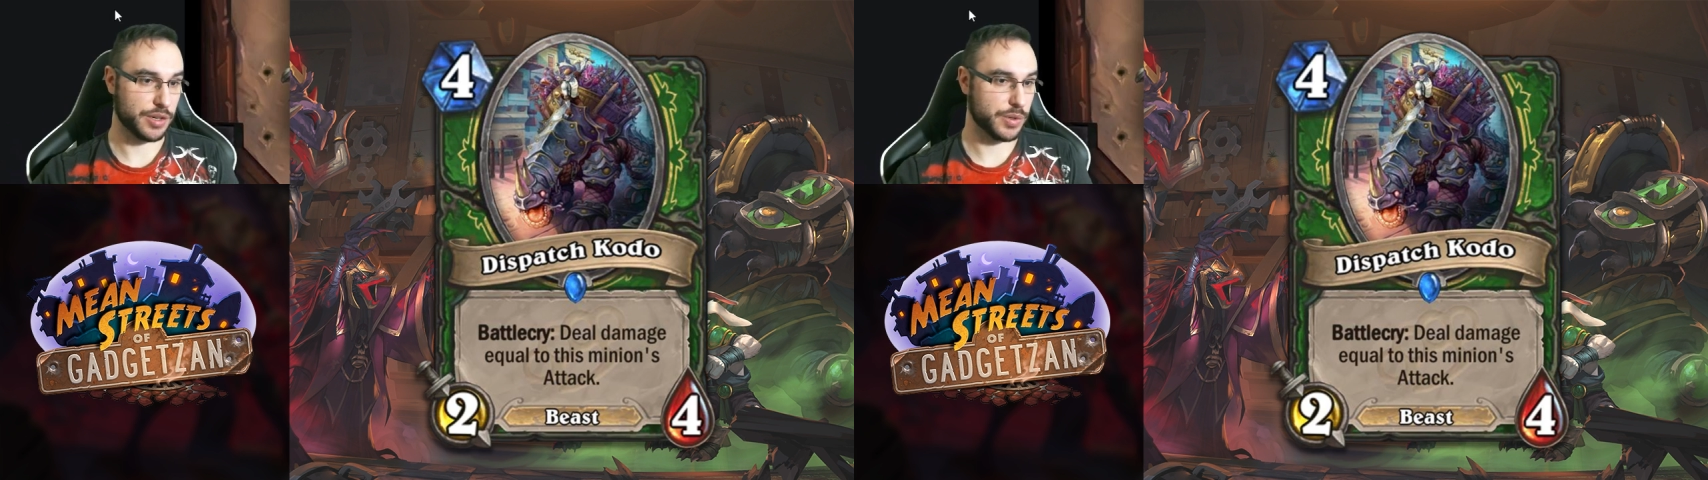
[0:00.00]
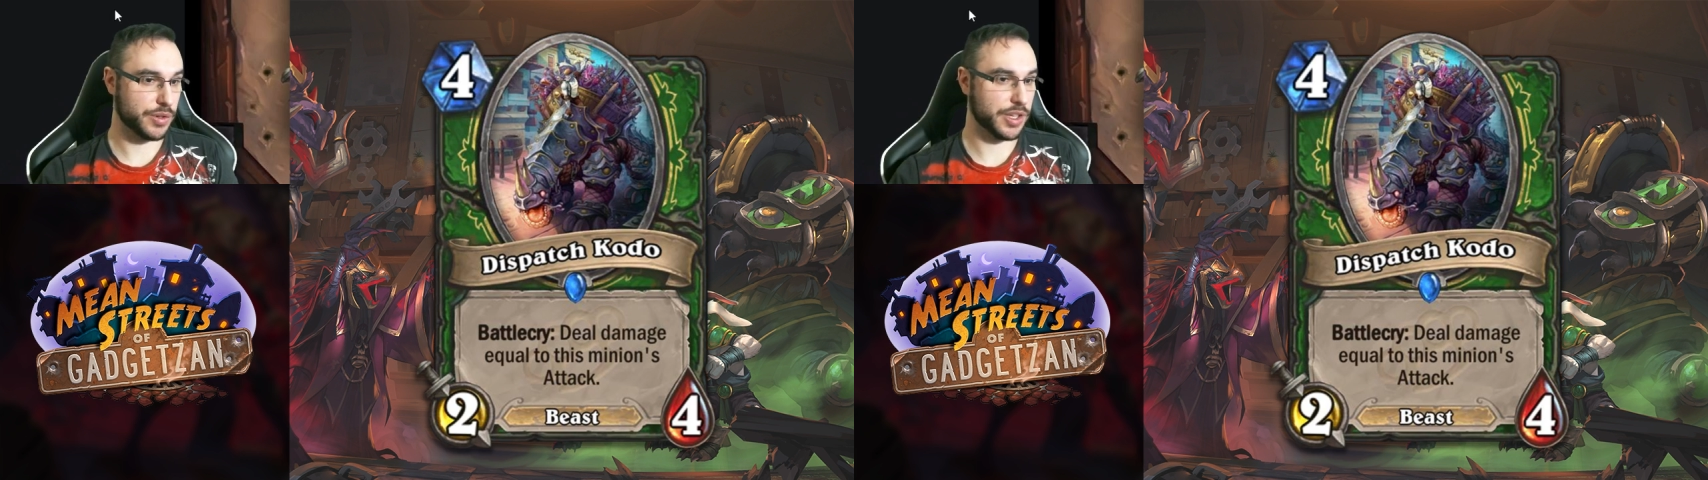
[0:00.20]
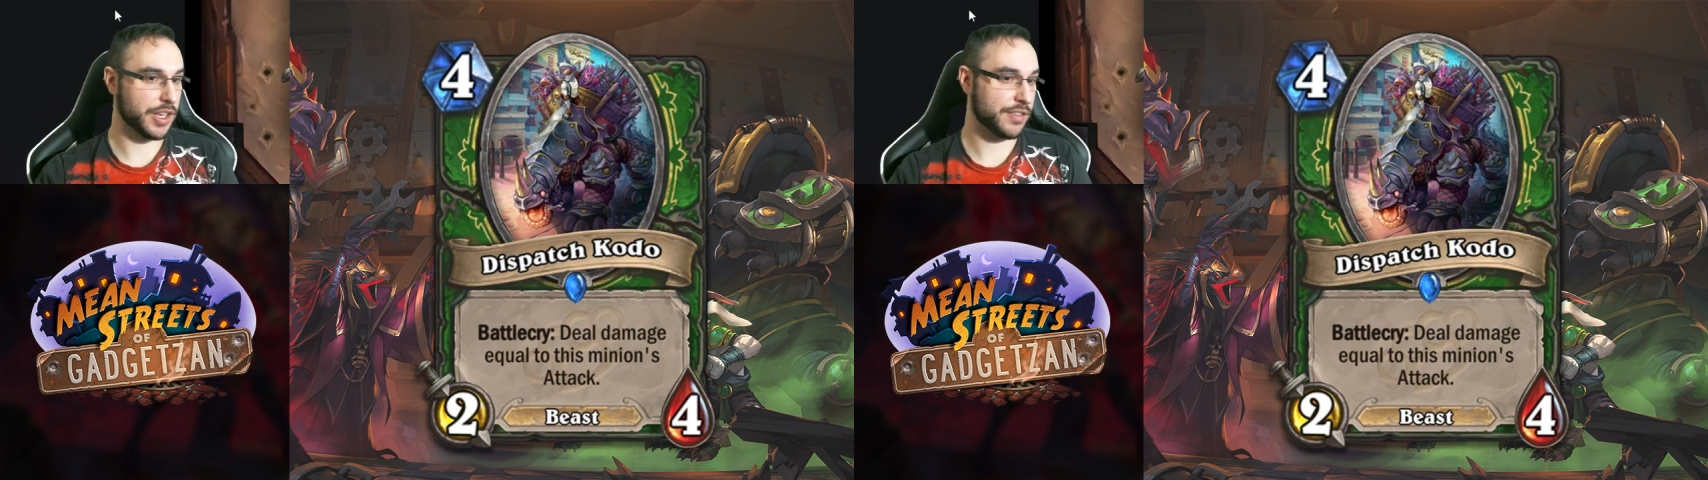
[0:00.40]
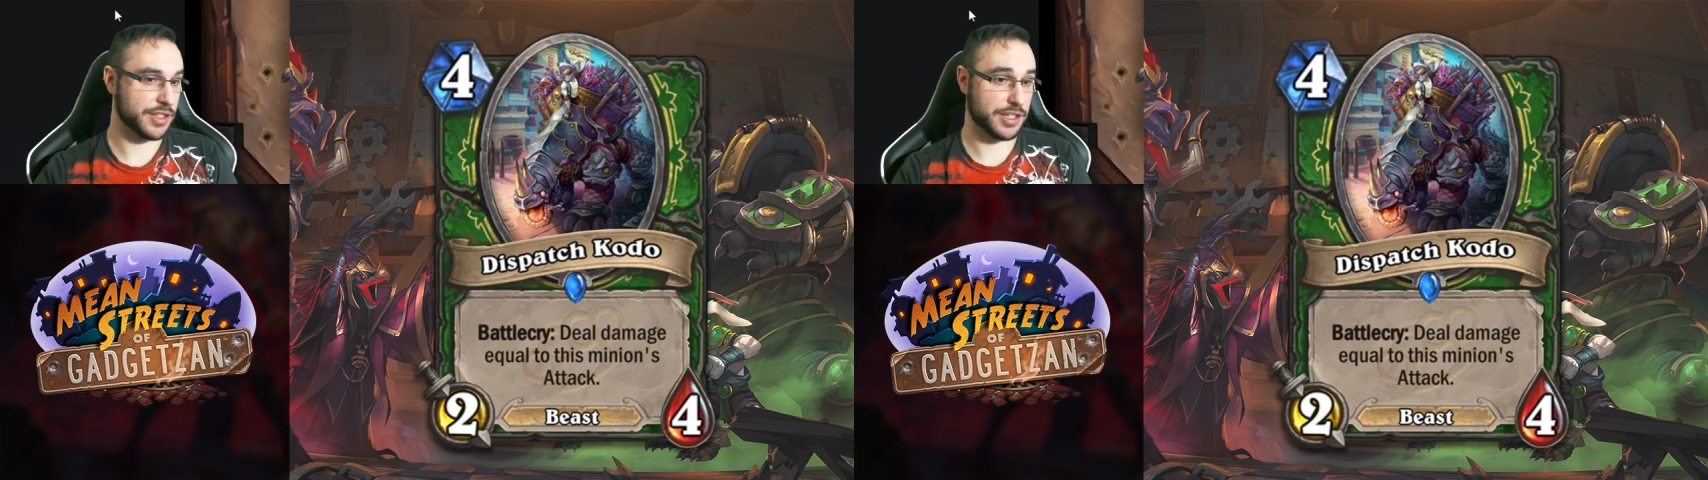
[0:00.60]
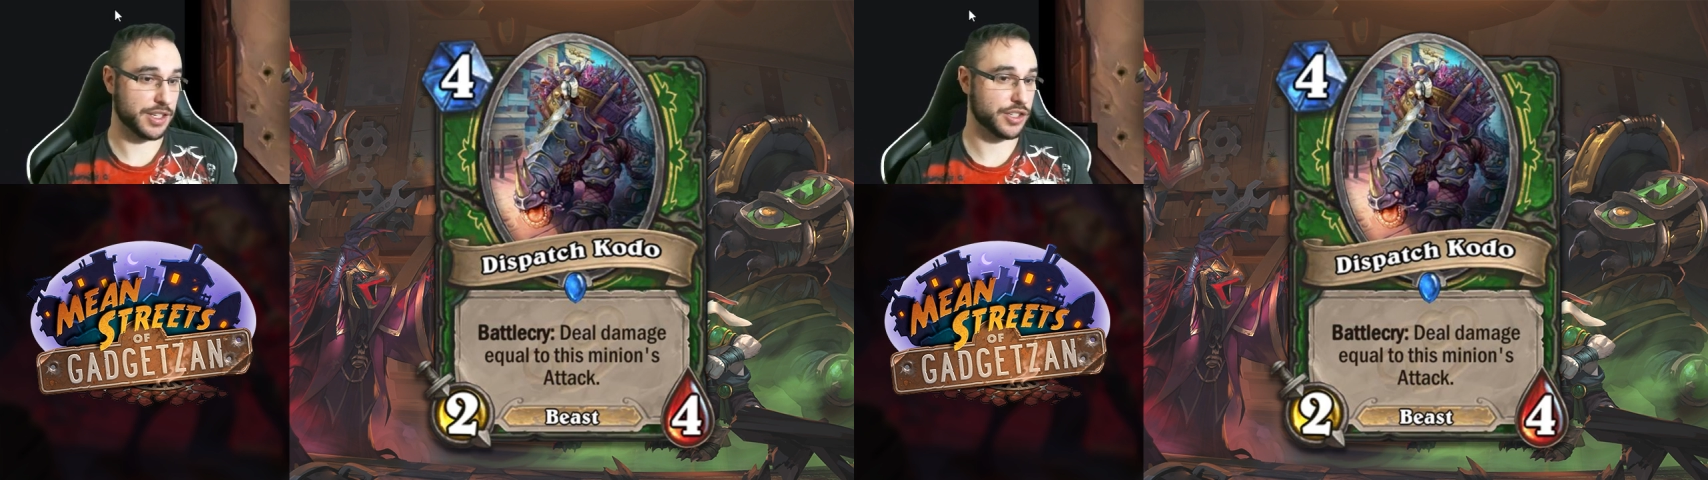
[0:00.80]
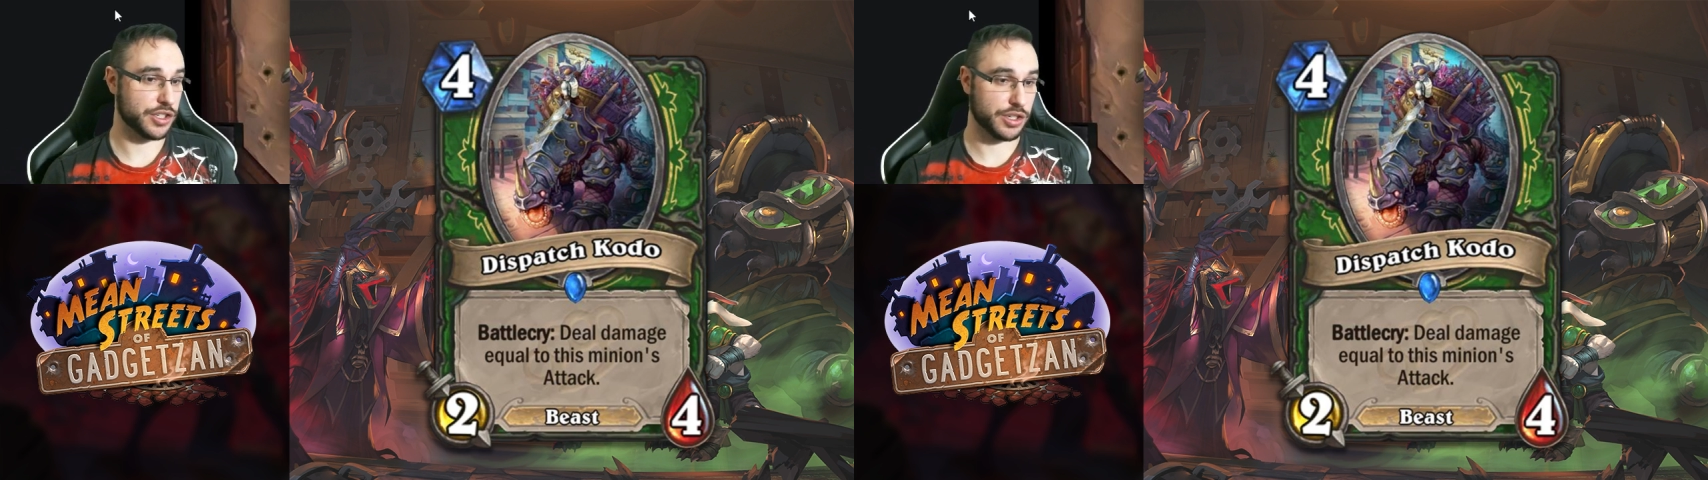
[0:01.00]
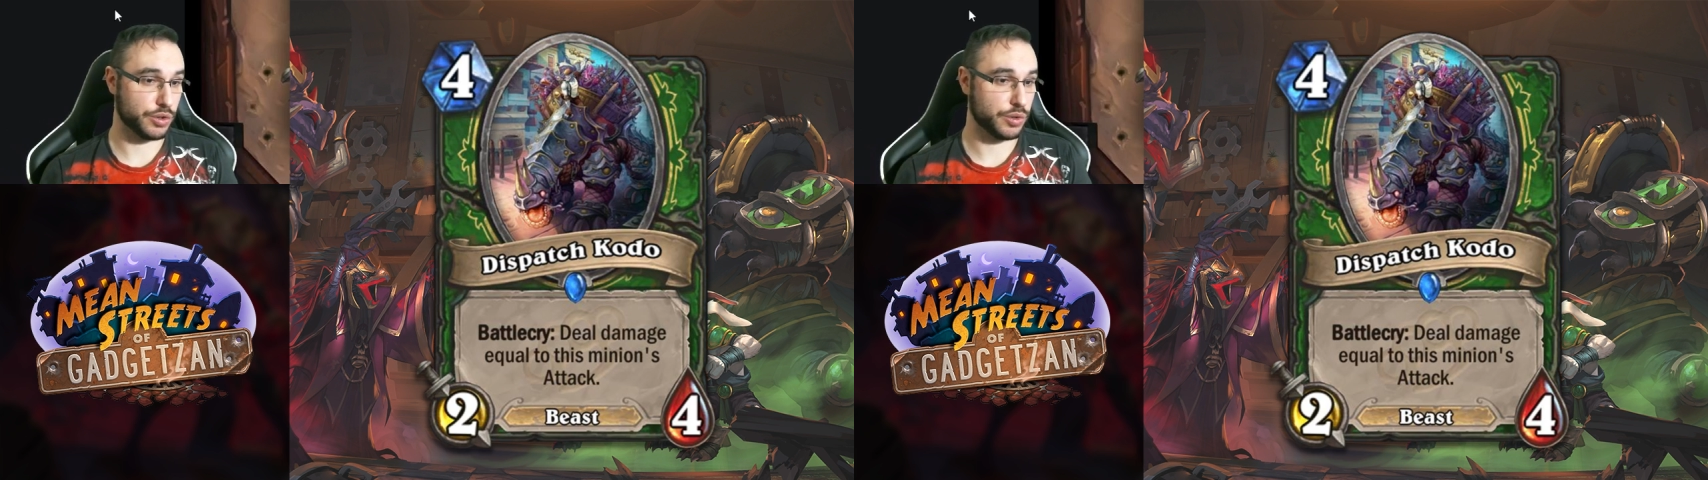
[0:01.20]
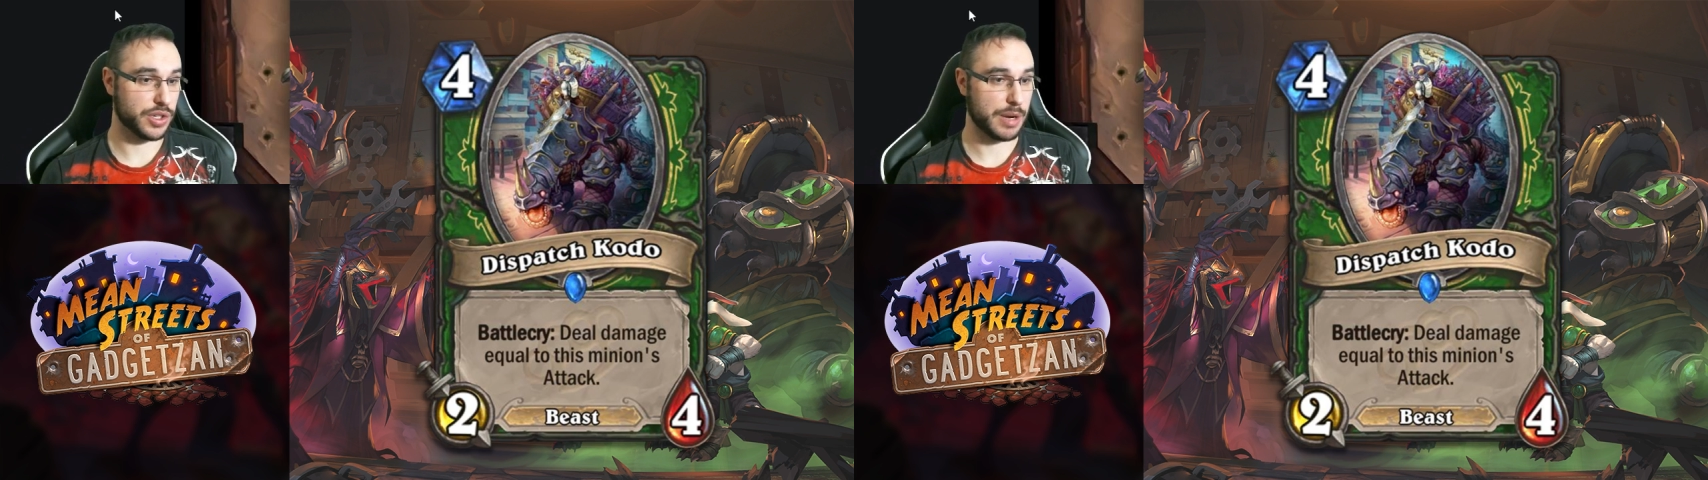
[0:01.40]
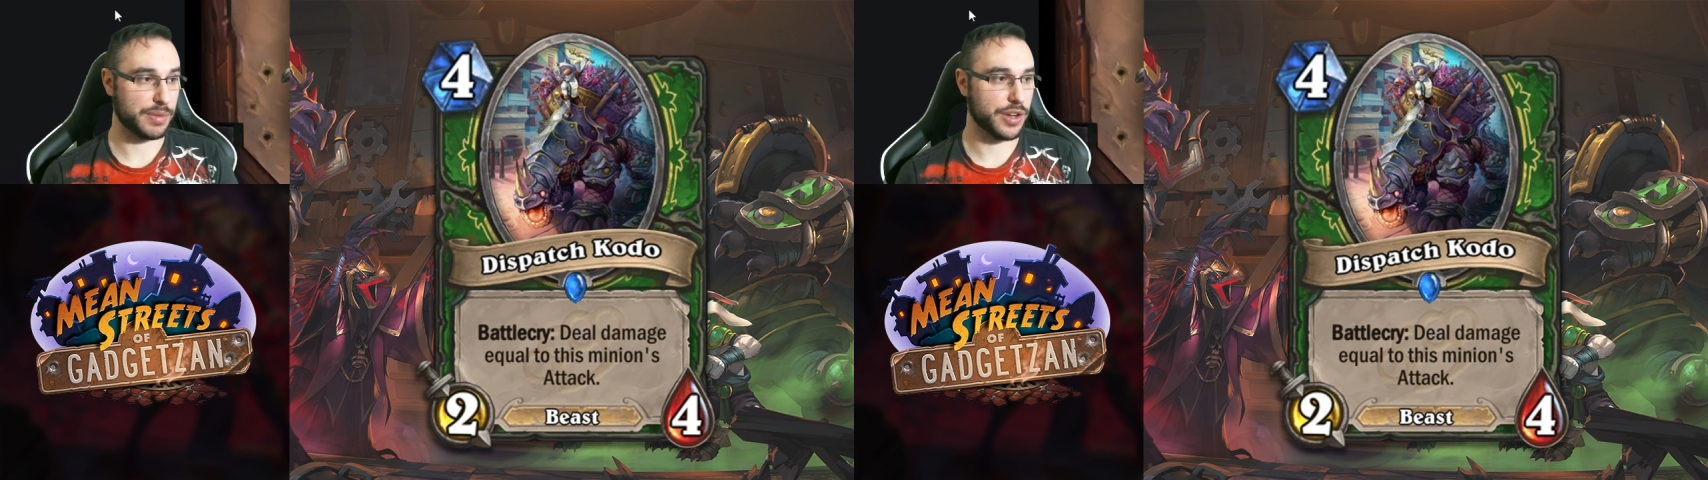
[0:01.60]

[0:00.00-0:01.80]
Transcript: We'd really have to see just a new type of